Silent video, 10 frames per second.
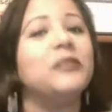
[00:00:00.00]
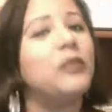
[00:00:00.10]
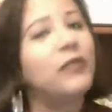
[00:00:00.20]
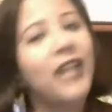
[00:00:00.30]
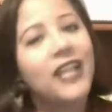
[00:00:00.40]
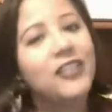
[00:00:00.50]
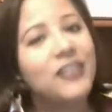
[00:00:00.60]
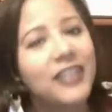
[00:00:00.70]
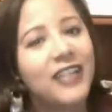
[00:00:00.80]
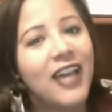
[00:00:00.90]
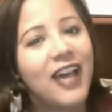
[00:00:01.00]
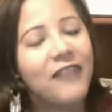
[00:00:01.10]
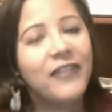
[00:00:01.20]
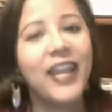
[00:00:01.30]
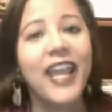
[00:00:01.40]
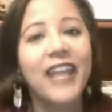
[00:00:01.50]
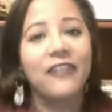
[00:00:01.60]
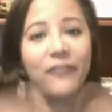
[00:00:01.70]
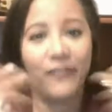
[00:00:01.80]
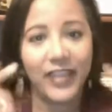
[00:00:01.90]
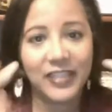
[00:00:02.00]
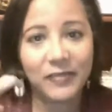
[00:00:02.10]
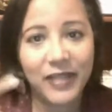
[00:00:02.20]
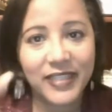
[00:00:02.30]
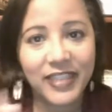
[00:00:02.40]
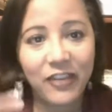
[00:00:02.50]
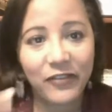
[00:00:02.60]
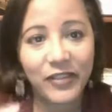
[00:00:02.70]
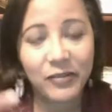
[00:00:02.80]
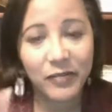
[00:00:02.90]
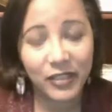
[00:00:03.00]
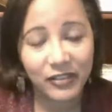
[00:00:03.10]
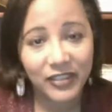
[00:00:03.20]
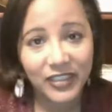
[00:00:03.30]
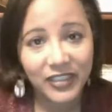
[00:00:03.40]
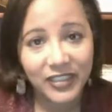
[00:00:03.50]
But when I took it off and I had to face myself in the mirror,